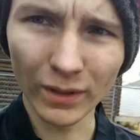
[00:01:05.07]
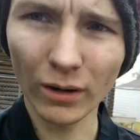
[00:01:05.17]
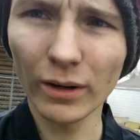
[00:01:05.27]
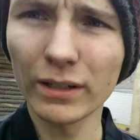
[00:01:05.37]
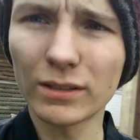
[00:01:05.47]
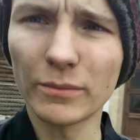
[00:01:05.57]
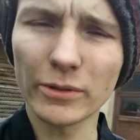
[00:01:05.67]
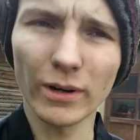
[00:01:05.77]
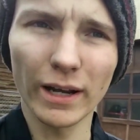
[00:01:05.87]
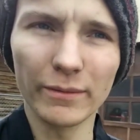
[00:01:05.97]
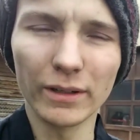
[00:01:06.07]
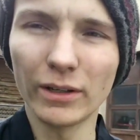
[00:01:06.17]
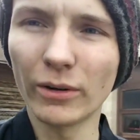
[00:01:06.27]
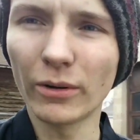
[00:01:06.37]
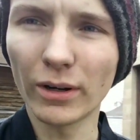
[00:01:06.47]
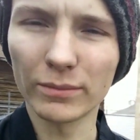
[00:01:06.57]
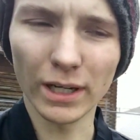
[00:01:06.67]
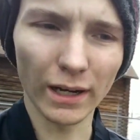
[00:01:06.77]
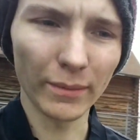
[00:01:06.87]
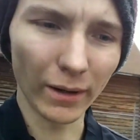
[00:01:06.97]
already subscribed and don't know what I'm
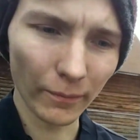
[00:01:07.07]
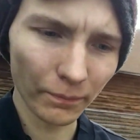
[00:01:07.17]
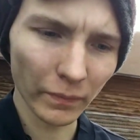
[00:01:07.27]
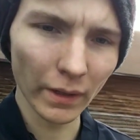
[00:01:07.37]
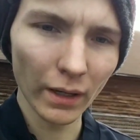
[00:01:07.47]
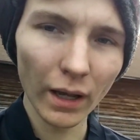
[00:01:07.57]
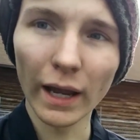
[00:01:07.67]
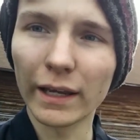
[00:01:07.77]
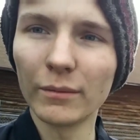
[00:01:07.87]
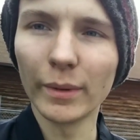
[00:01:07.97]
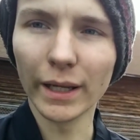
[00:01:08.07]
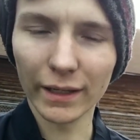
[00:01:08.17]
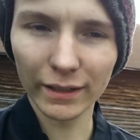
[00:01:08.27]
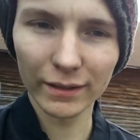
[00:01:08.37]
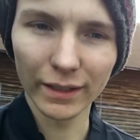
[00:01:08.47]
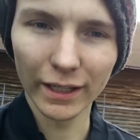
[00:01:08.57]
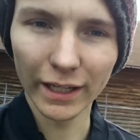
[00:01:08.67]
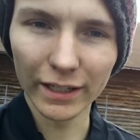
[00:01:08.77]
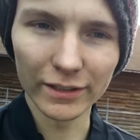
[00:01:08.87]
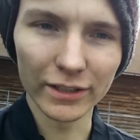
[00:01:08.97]
talking about, I can make
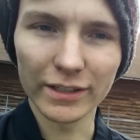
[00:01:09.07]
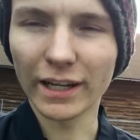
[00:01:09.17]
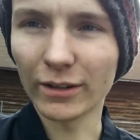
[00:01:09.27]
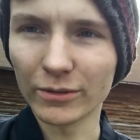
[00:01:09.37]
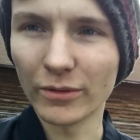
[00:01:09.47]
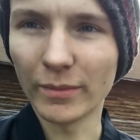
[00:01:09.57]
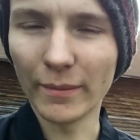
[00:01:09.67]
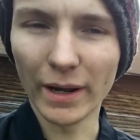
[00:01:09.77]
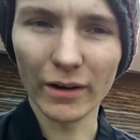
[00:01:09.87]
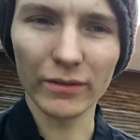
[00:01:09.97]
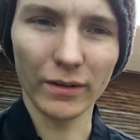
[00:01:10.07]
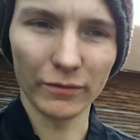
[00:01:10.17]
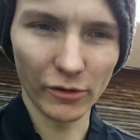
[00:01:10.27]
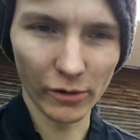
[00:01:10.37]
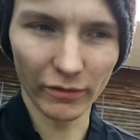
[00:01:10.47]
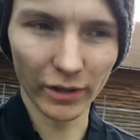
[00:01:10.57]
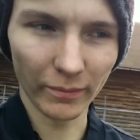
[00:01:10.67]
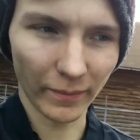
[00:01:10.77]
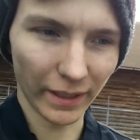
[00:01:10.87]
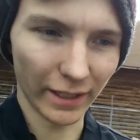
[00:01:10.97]
engine sounds with my mouth, a few of
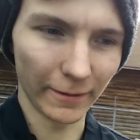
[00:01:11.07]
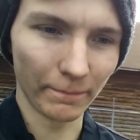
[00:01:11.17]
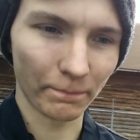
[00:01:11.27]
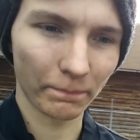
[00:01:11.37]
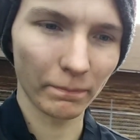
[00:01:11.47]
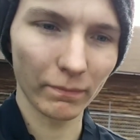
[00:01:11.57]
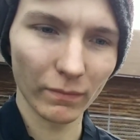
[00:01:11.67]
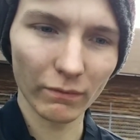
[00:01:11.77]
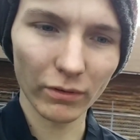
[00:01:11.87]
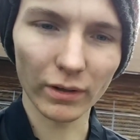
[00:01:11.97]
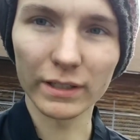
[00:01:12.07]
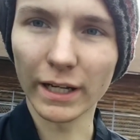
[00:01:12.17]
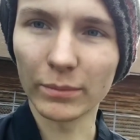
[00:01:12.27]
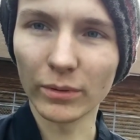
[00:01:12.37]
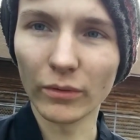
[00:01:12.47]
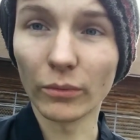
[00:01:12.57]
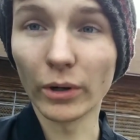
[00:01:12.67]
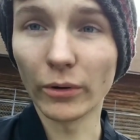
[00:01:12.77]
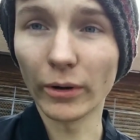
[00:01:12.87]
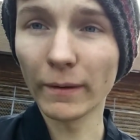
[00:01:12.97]
them. For example, the
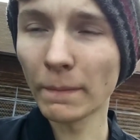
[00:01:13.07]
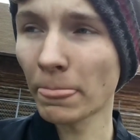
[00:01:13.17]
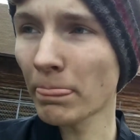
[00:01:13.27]
Rotary.